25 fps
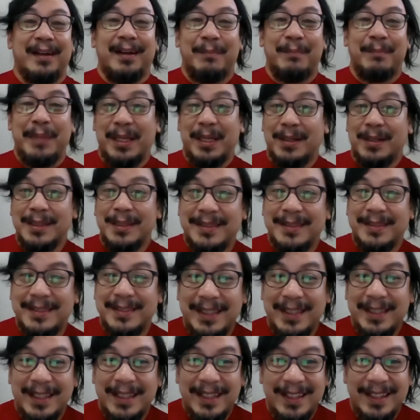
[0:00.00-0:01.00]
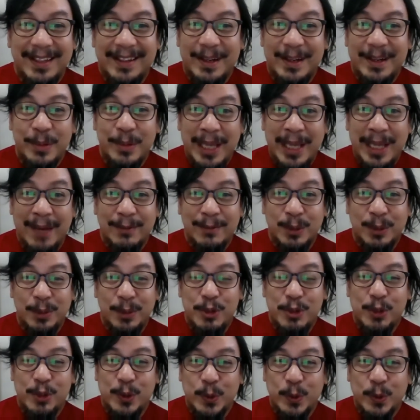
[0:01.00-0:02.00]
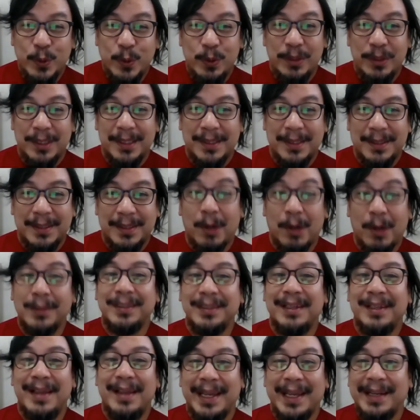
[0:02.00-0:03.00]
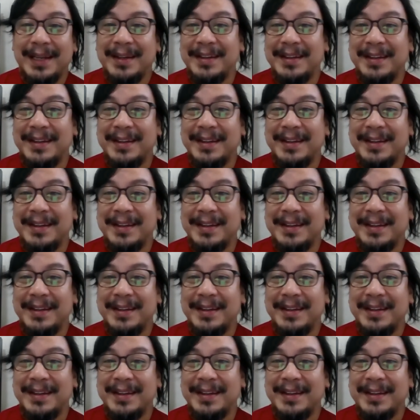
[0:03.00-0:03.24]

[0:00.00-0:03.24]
because we have switched to online